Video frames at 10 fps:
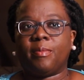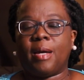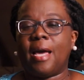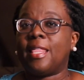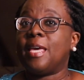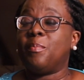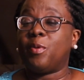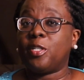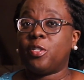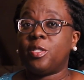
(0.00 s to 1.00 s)
other
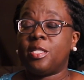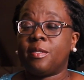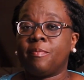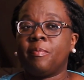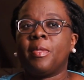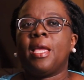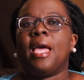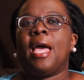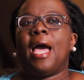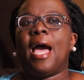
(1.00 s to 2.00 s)
impressions.
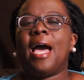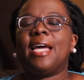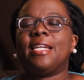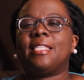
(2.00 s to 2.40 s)
And